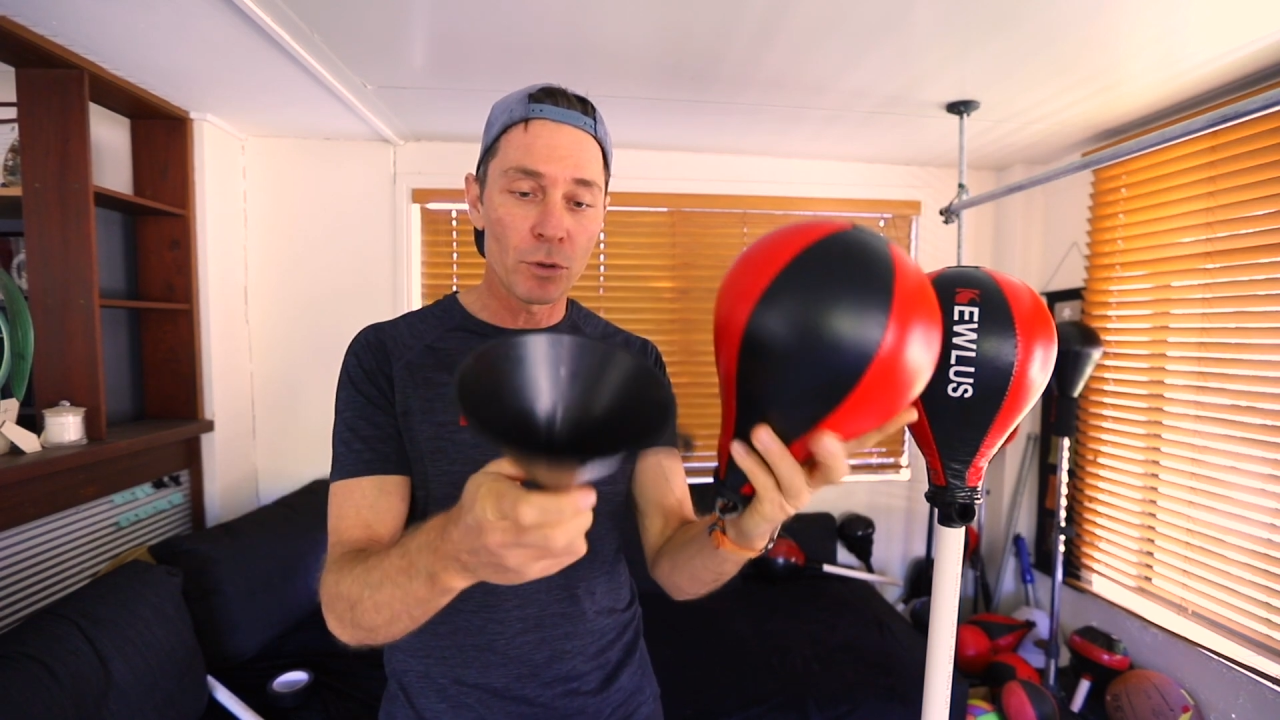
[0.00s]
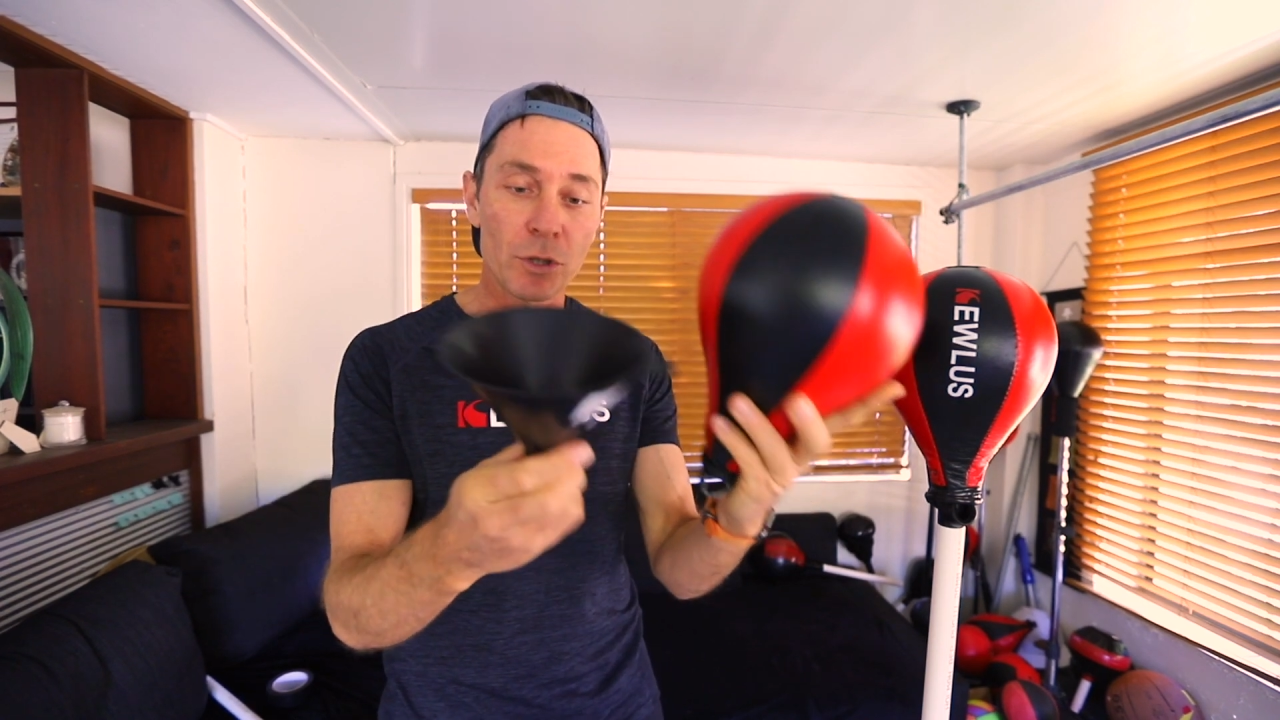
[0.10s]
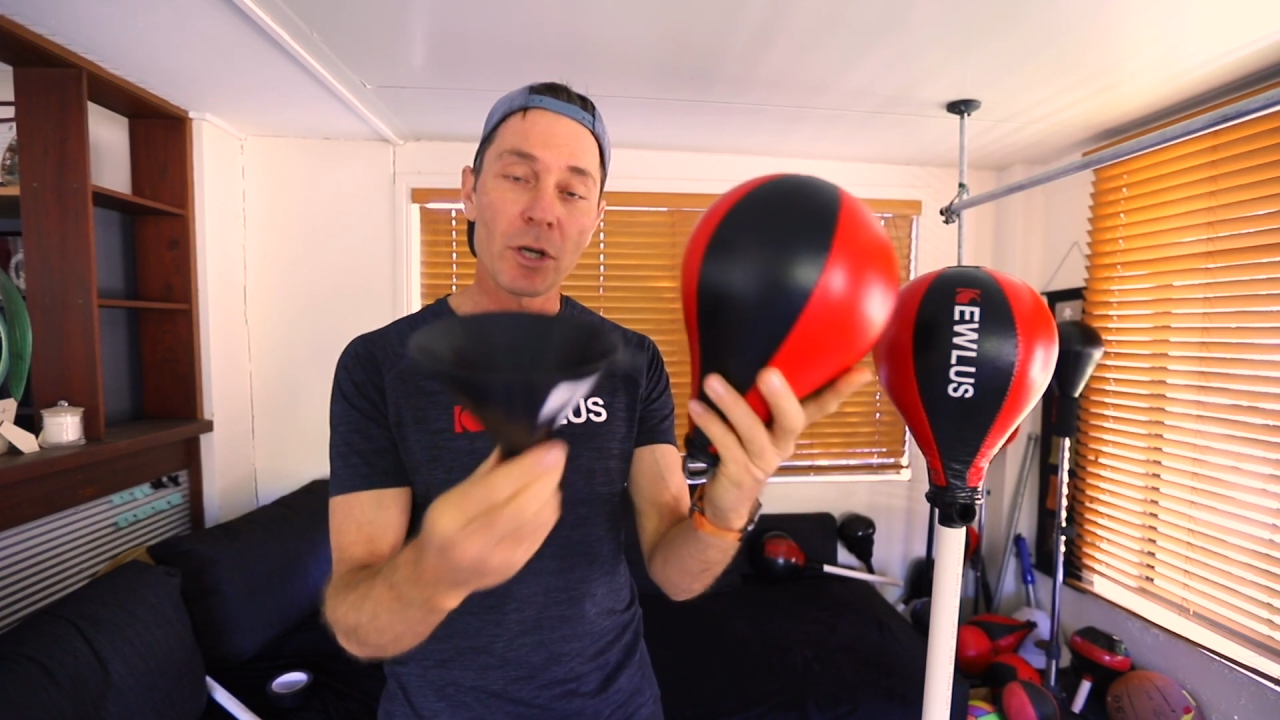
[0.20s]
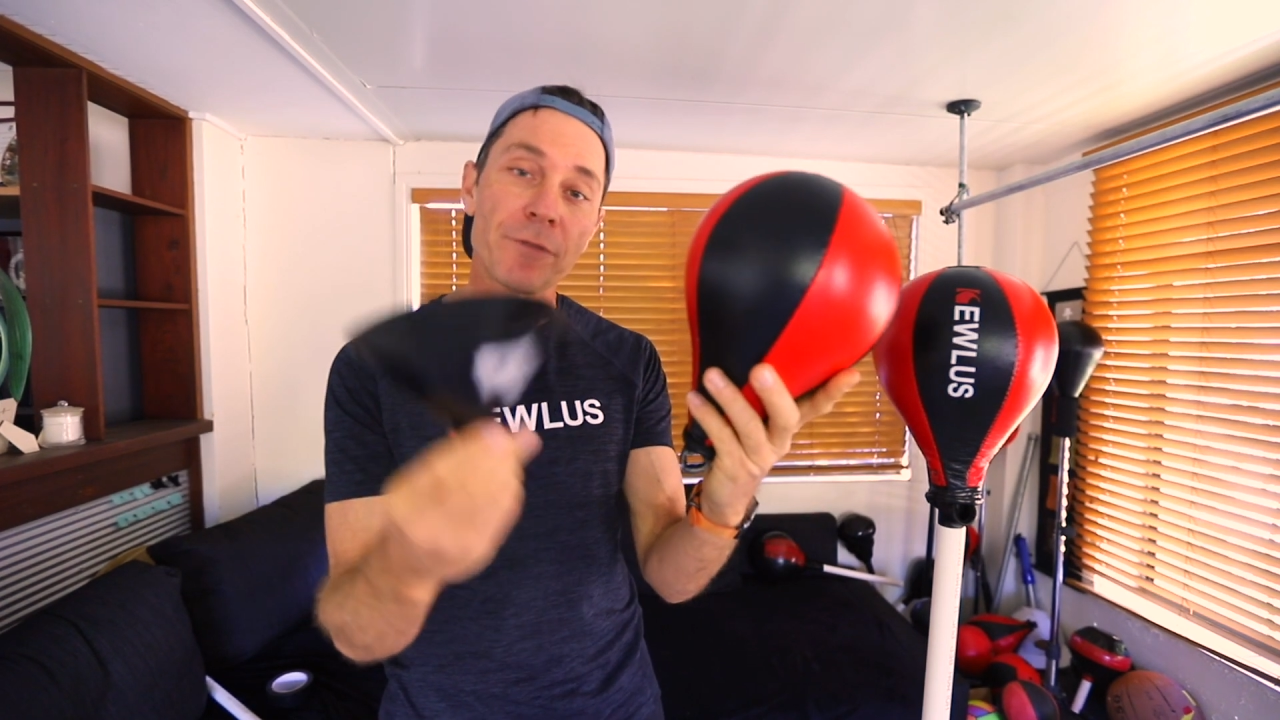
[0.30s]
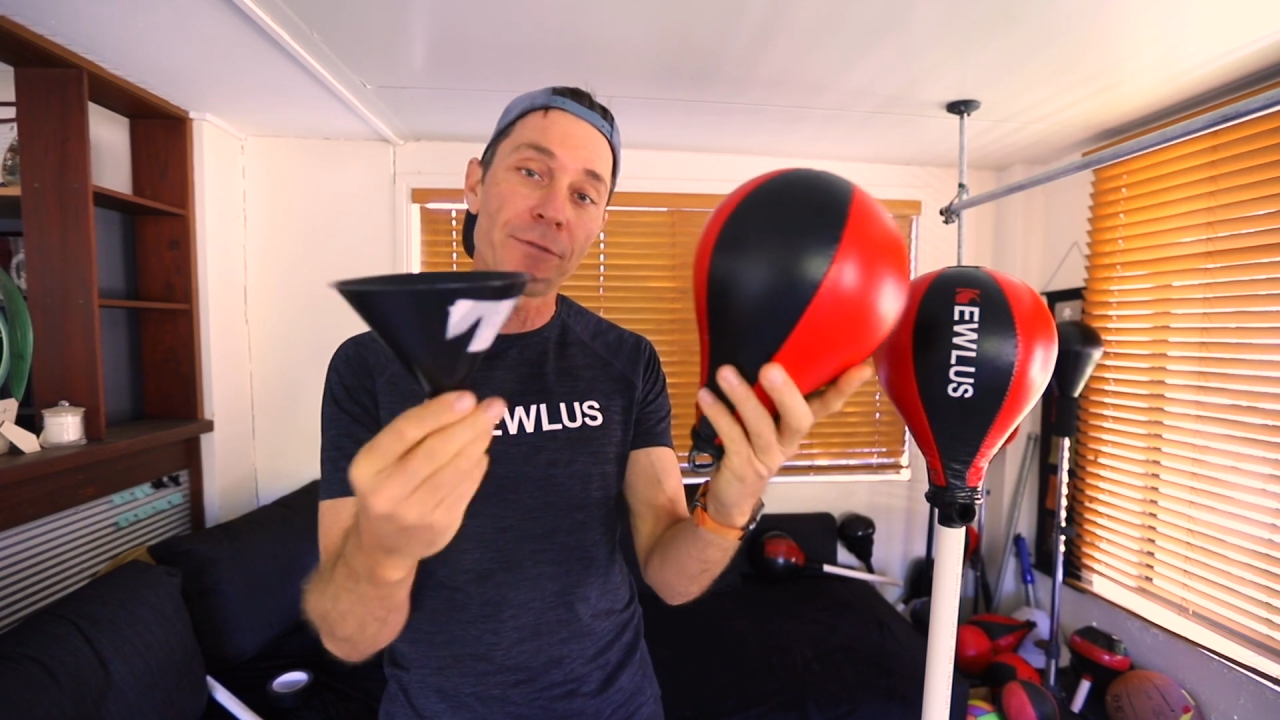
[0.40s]
you
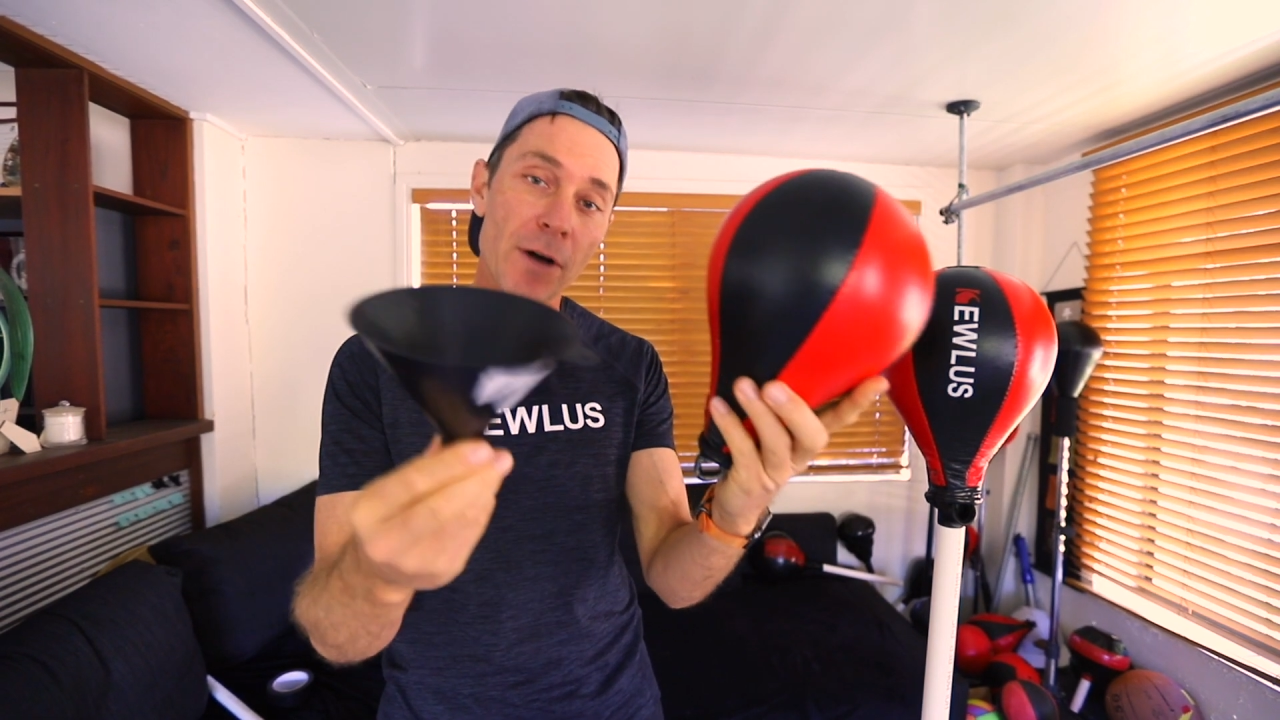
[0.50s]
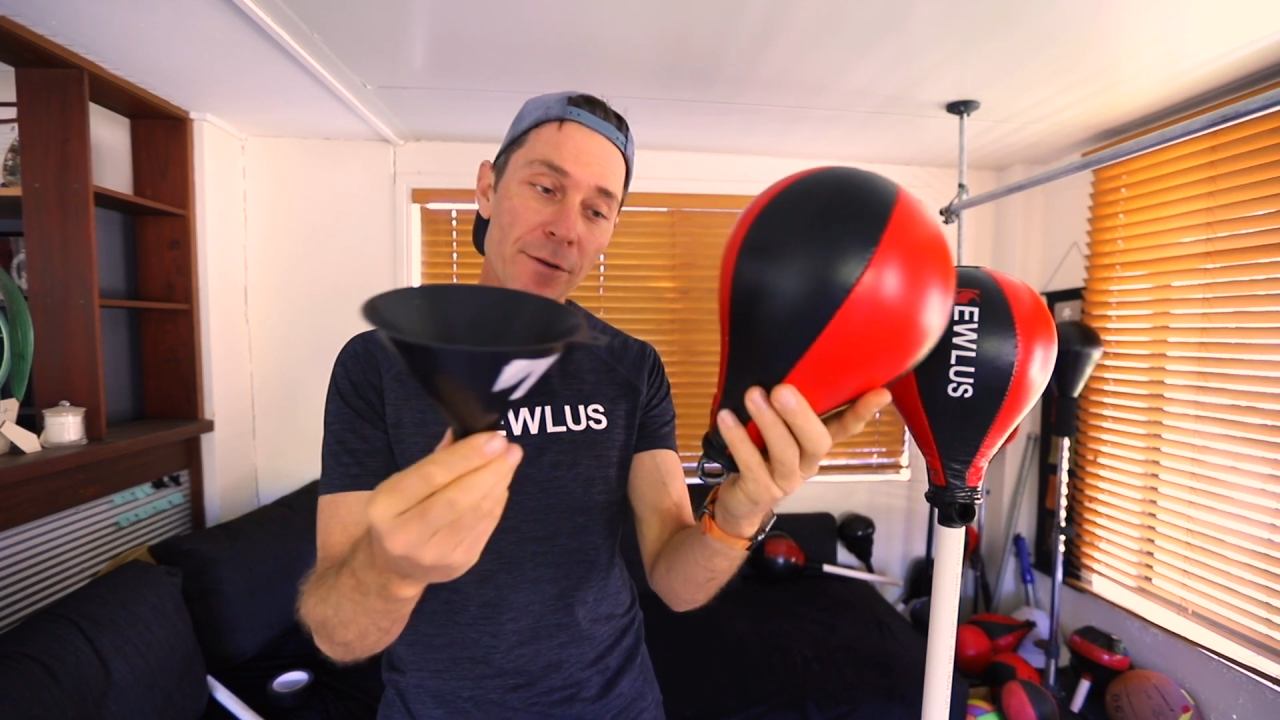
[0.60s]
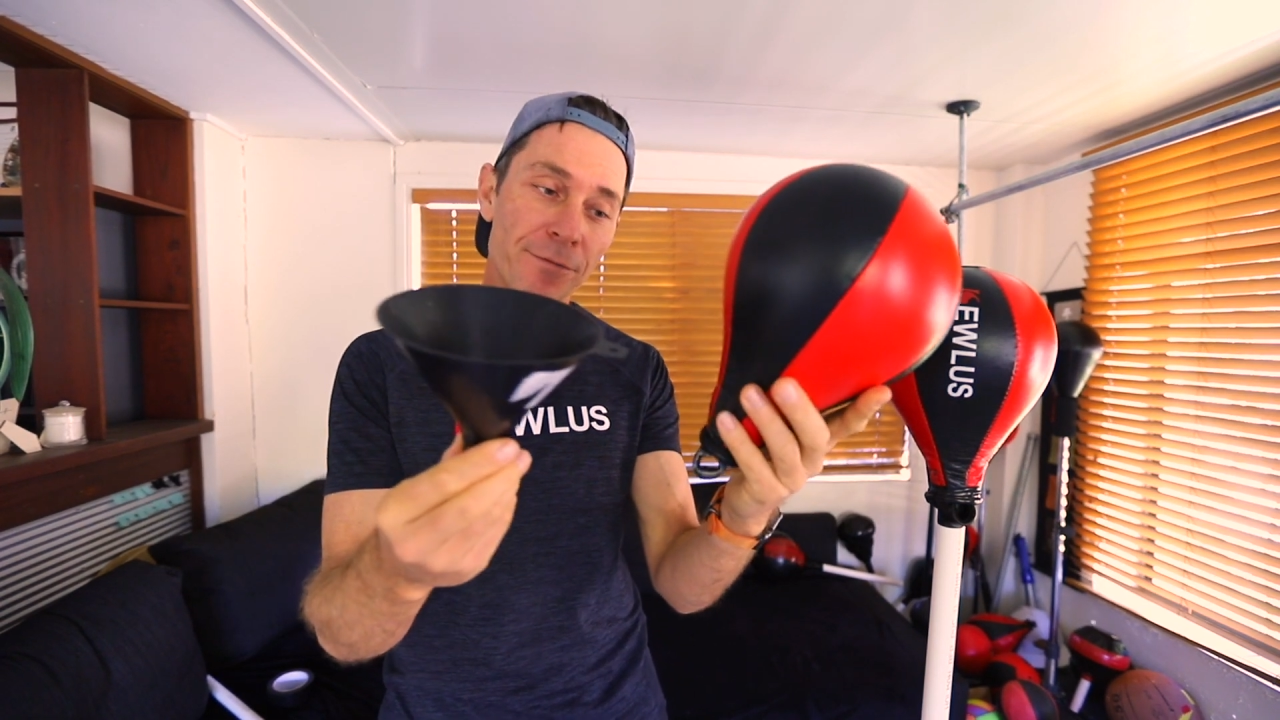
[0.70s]
got to find a